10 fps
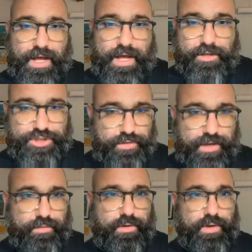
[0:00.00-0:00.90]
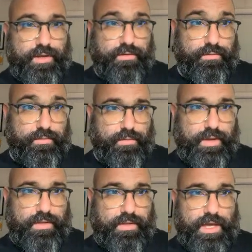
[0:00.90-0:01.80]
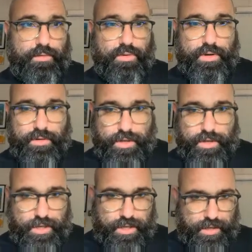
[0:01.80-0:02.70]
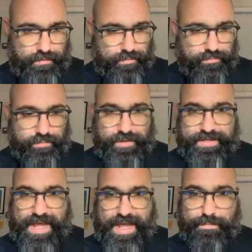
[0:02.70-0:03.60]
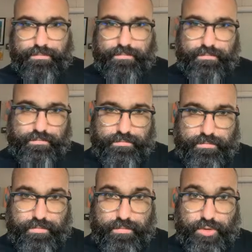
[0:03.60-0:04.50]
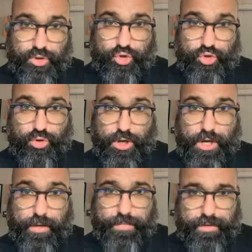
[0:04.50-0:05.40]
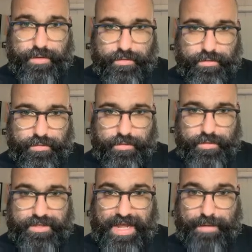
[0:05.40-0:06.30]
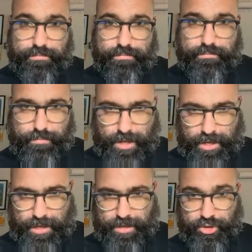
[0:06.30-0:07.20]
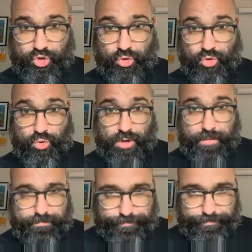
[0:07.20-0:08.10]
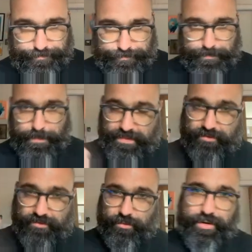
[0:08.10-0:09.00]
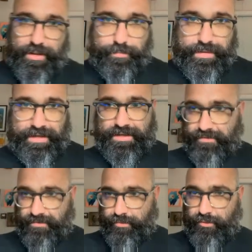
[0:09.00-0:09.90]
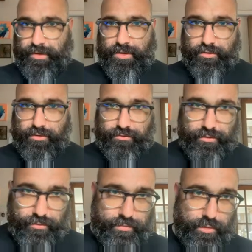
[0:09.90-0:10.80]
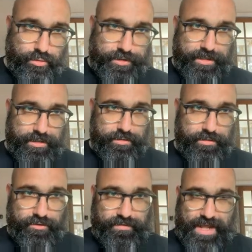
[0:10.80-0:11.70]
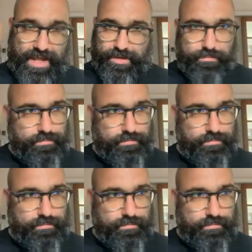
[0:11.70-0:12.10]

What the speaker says: I'll show that real quick because we have the game going. So tap, jump, tap, jump. And there's a pretty big distance between those two, holding and just tapping.